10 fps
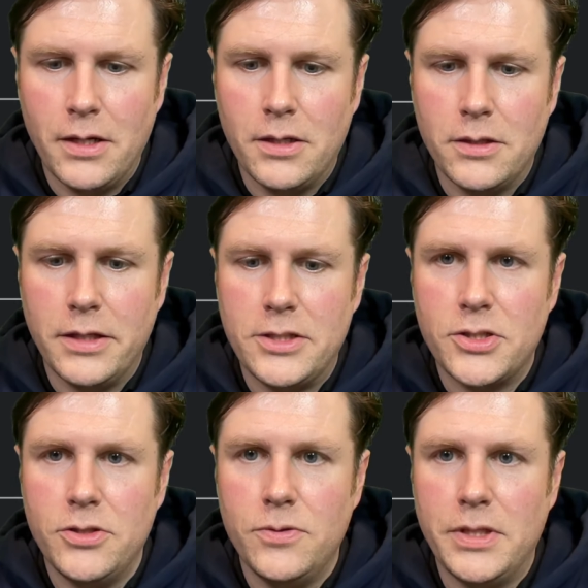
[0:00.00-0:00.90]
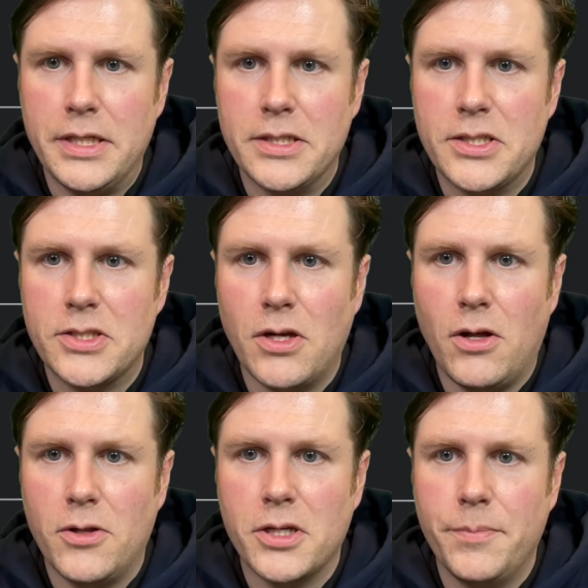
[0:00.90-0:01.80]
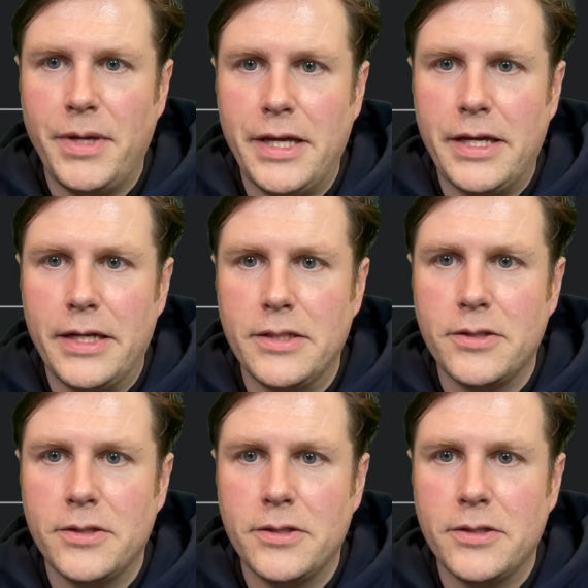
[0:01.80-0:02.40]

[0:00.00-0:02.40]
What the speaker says: Let's do the install command.